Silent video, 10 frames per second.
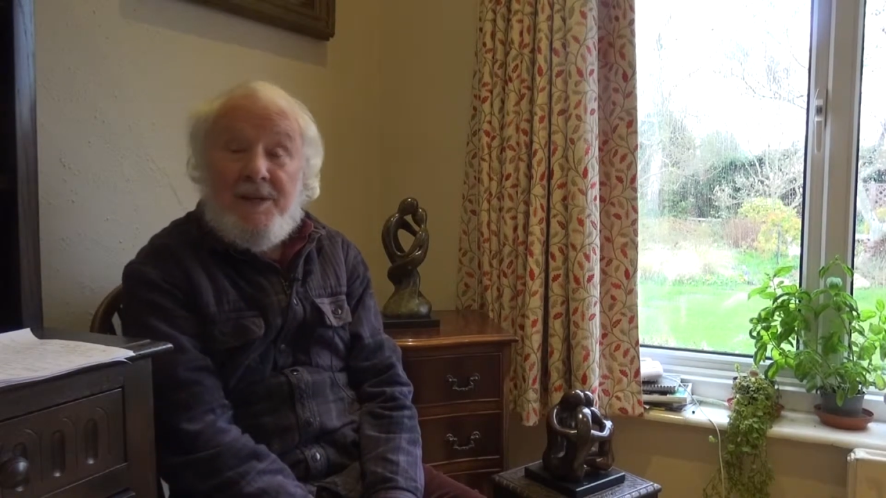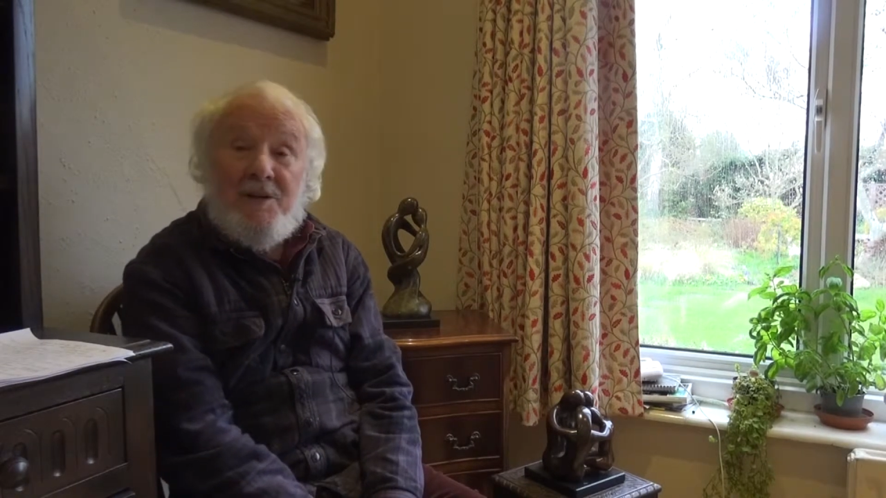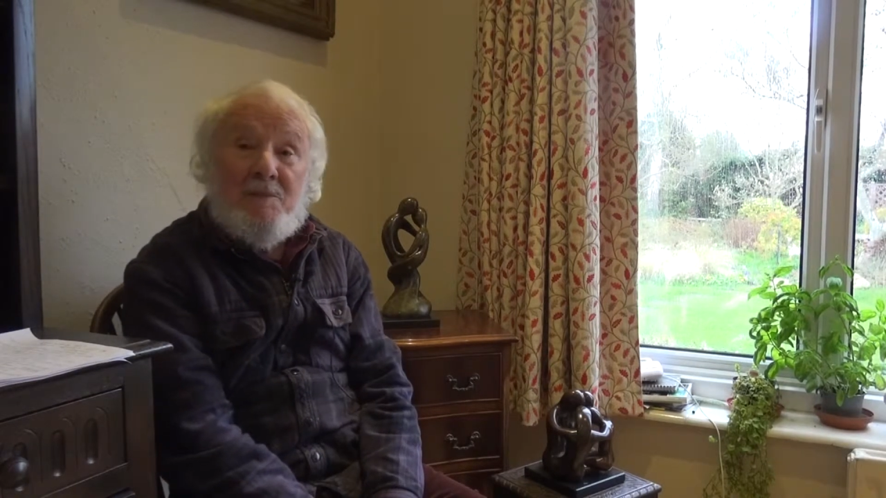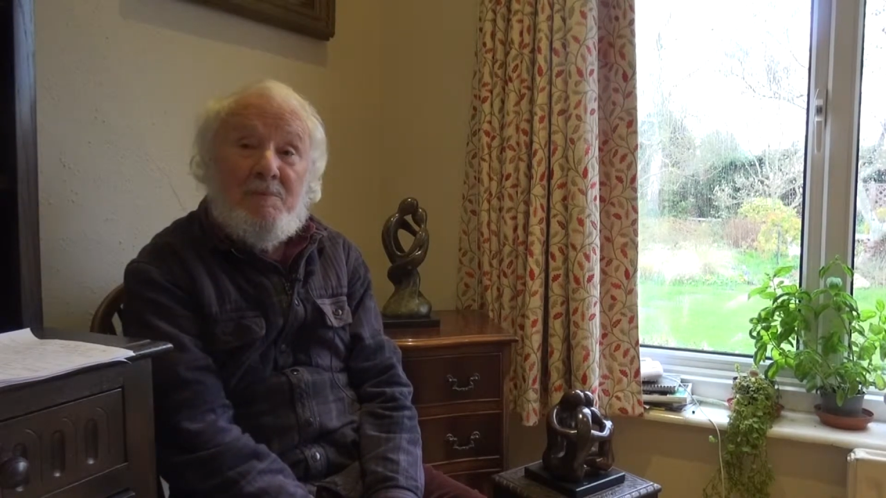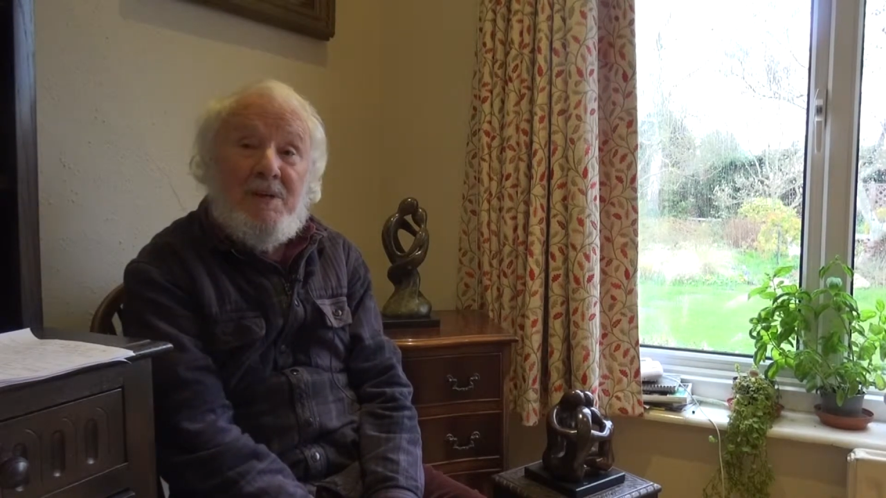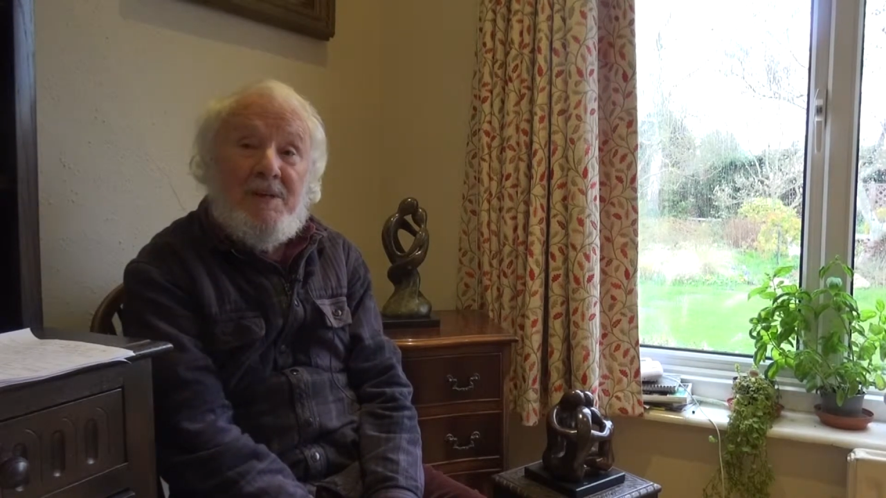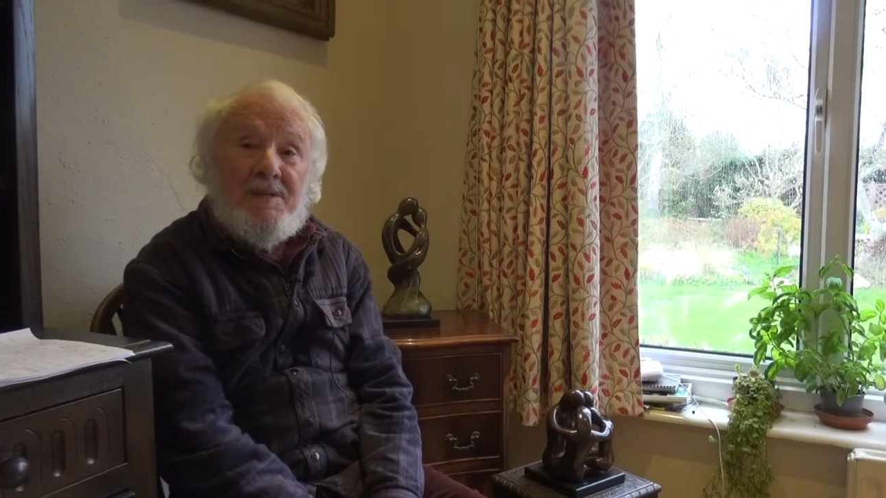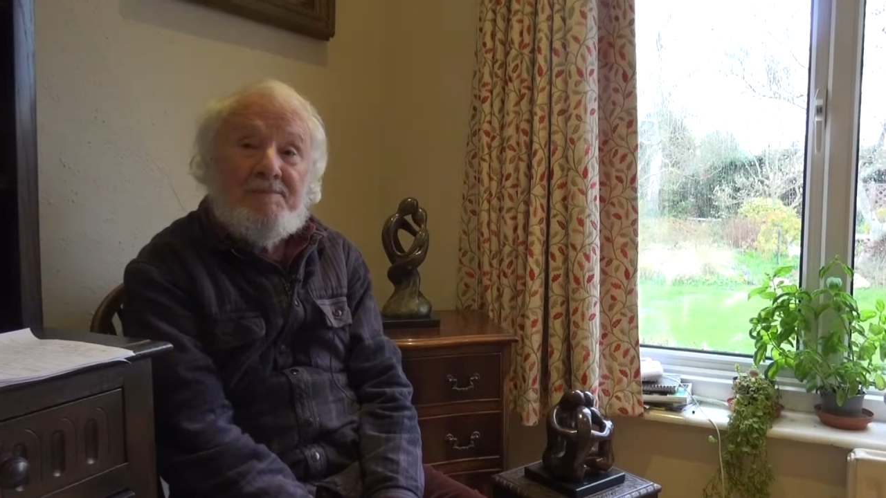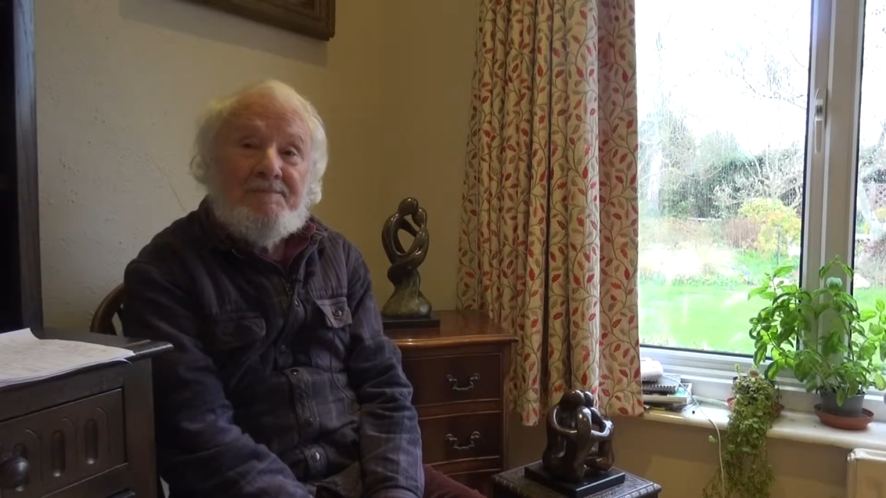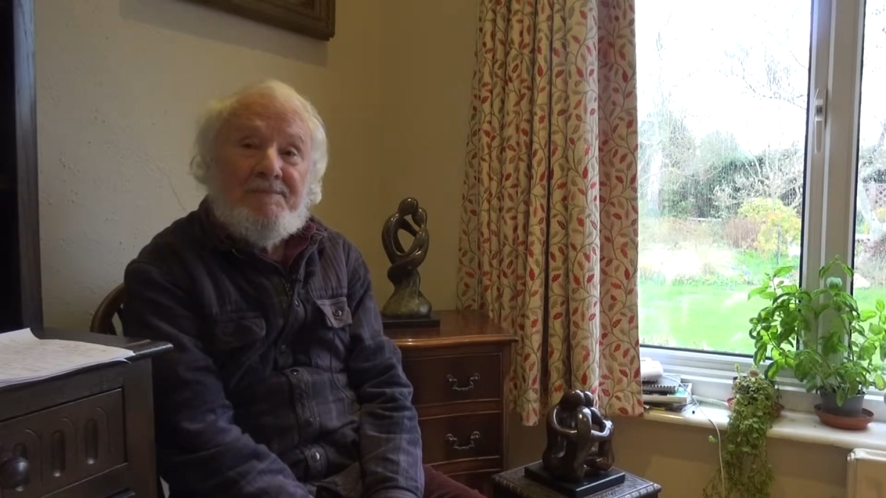
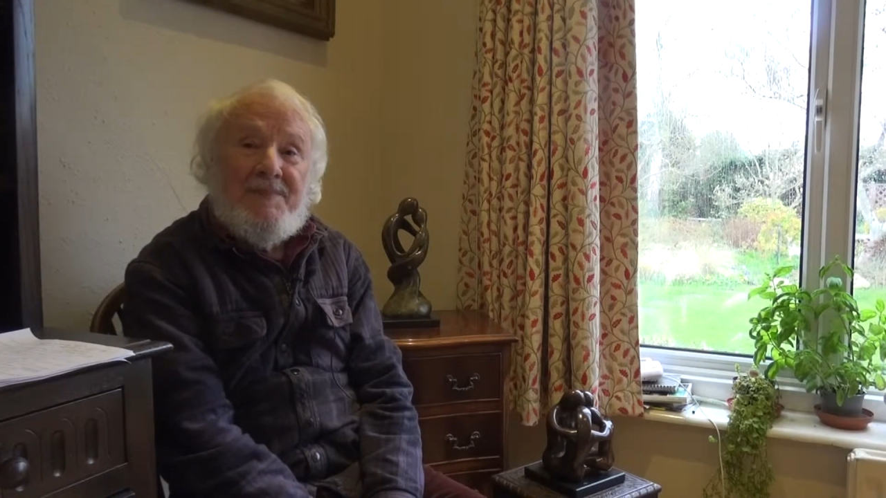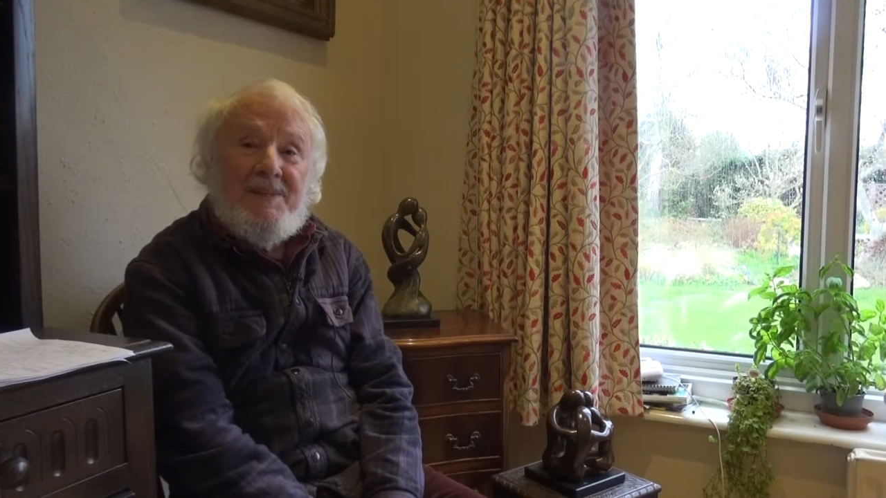aeroplane.